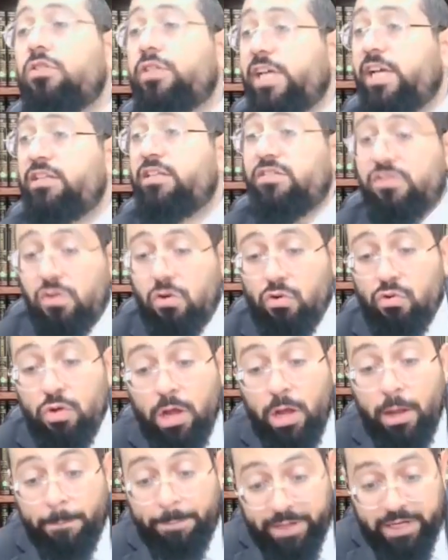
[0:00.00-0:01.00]
Okay, so,
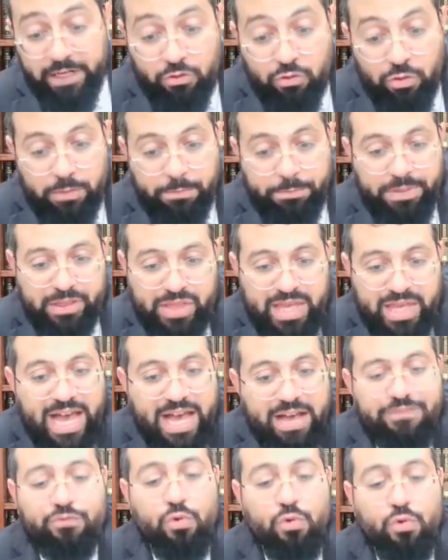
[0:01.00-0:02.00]
but, but they
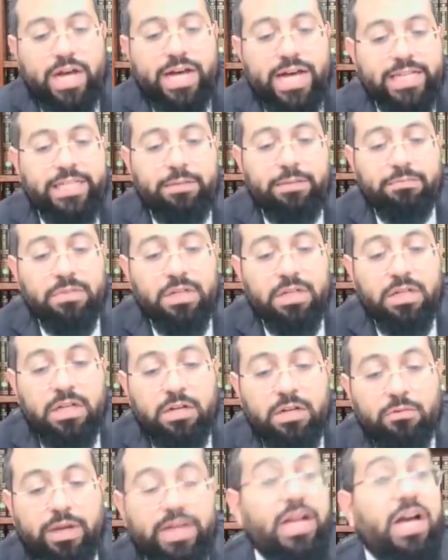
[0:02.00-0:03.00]
have ruach hayim,
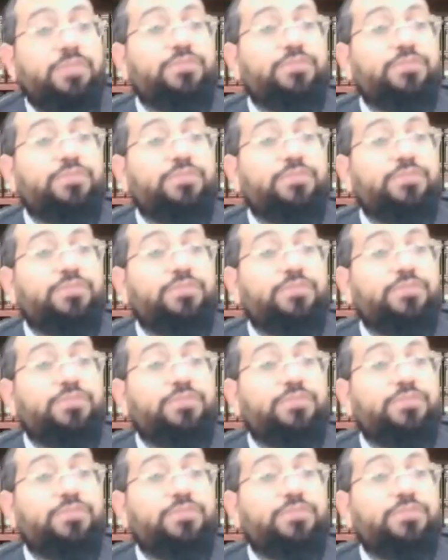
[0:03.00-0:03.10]
right?